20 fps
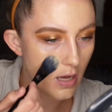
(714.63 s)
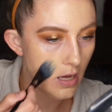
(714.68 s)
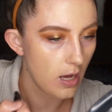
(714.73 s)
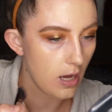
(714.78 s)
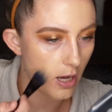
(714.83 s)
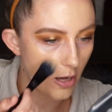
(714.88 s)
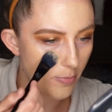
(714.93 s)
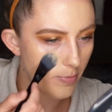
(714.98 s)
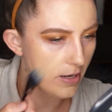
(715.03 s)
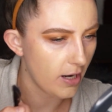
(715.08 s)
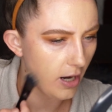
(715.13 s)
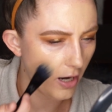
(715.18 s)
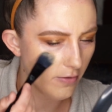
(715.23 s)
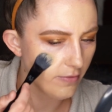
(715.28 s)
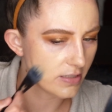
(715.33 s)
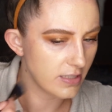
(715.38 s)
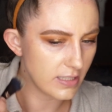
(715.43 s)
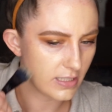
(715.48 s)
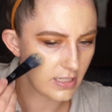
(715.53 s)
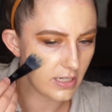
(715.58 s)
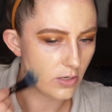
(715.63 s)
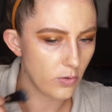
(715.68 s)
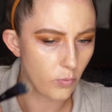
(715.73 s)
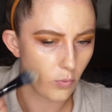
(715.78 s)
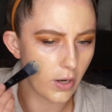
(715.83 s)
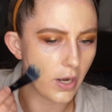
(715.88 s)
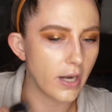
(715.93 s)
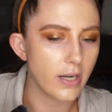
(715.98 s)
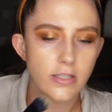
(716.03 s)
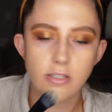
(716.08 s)
And I obviously didn't
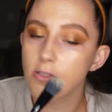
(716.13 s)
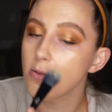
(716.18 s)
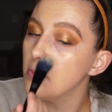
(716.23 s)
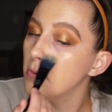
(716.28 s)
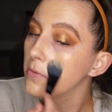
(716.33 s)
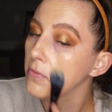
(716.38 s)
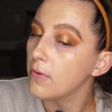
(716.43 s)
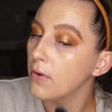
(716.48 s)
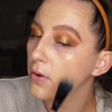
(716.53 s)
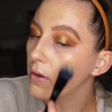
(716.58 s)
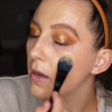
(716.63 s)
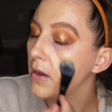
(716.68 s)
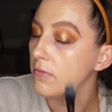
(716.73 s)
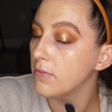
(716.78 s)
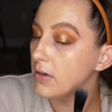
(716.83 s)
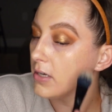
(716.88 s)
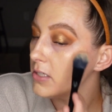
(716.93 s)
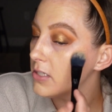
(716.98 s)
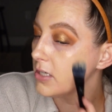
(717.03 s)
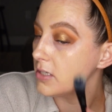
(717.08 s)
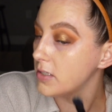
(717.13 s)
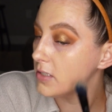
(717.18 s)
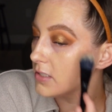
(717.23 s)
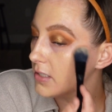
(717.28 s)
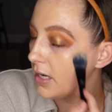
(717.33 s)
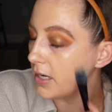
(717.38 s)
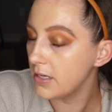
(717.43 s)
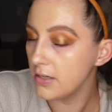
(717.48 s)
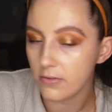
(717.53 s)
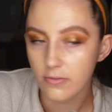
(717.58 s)
wear it super full coverage. I just
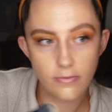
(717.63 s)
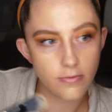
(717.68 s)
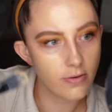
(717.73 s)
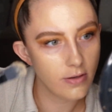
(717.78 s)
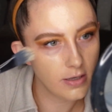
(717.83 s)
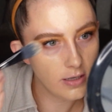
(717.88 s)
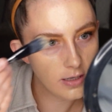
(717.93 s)
kind of